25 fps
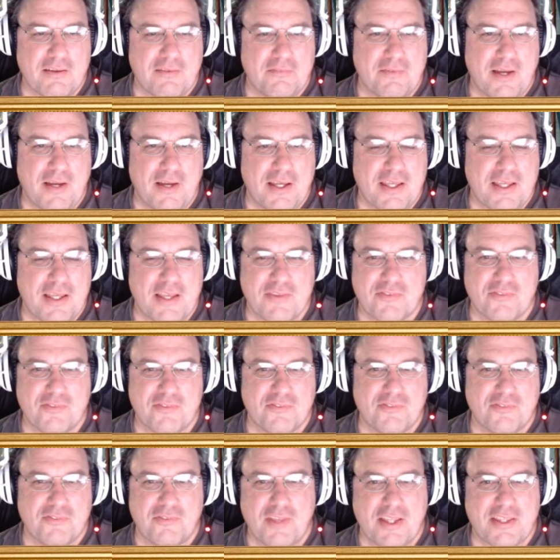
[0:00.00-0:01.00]
I
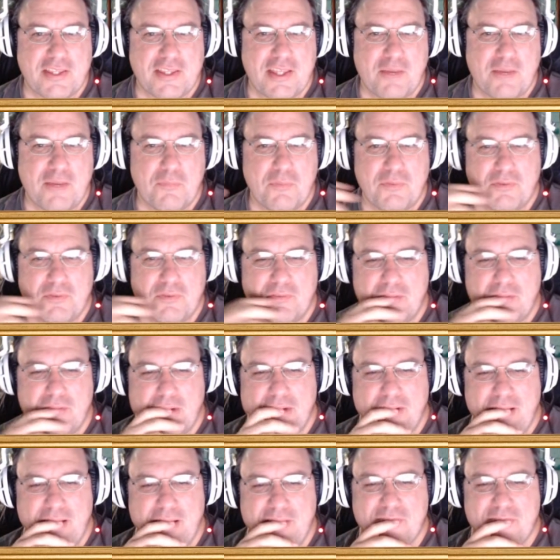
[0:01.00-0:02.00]
guess like
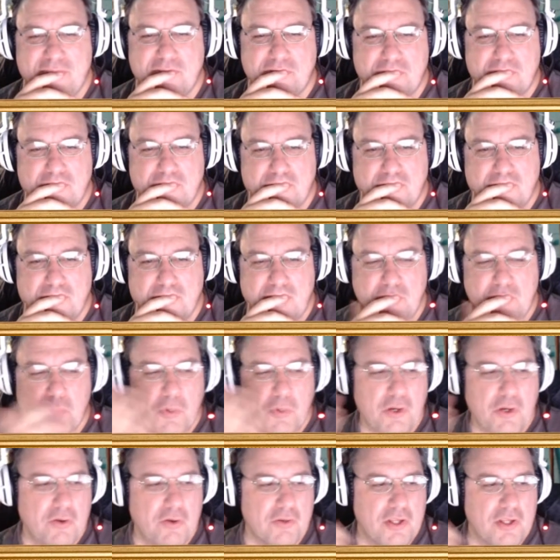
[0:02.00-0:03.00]
that's
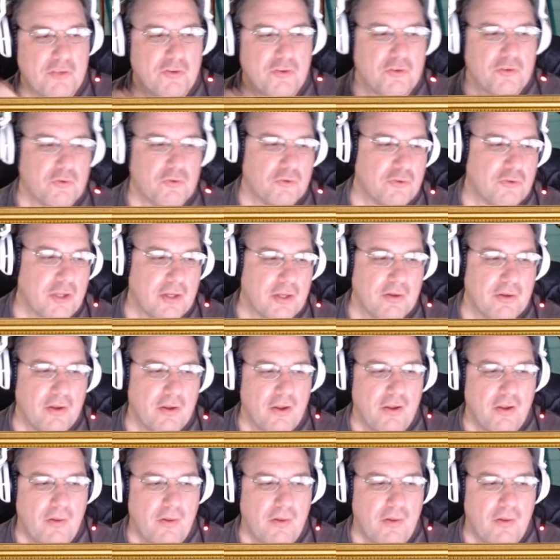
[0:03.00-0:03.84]
weird. That's interesting.